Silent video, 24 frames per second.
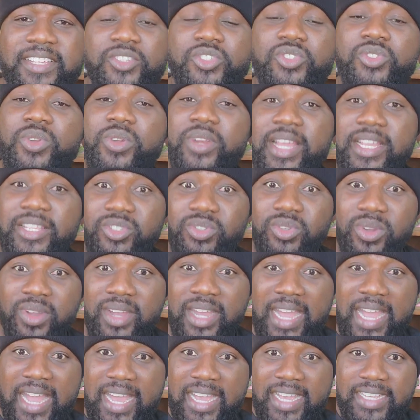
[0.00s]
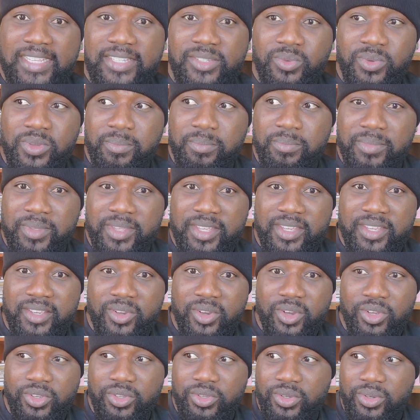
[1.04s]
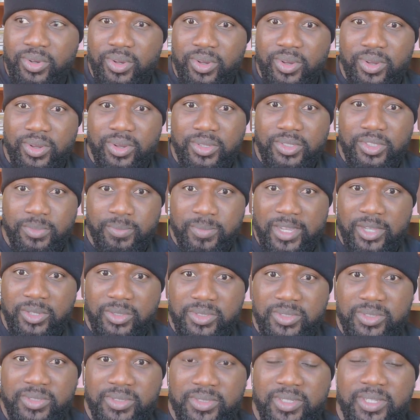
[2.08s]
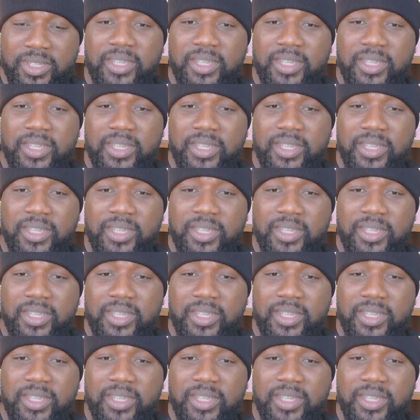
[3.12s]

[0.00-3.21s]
so that your eyes will be on your spouse.